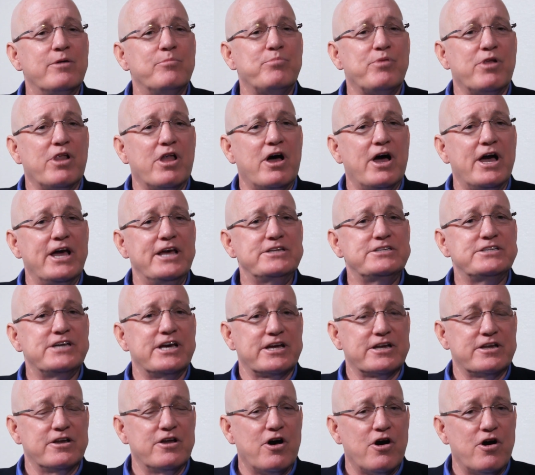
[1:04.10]
apply
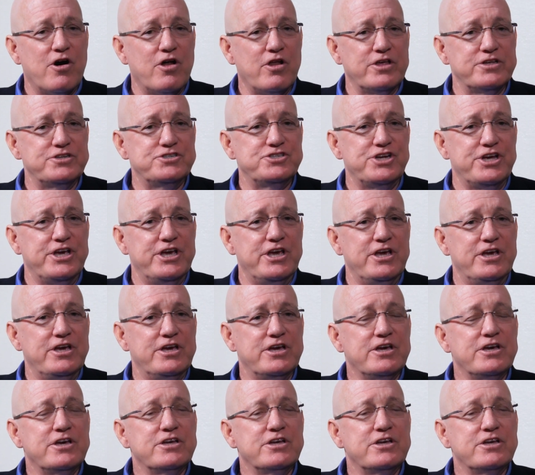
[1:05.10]
technology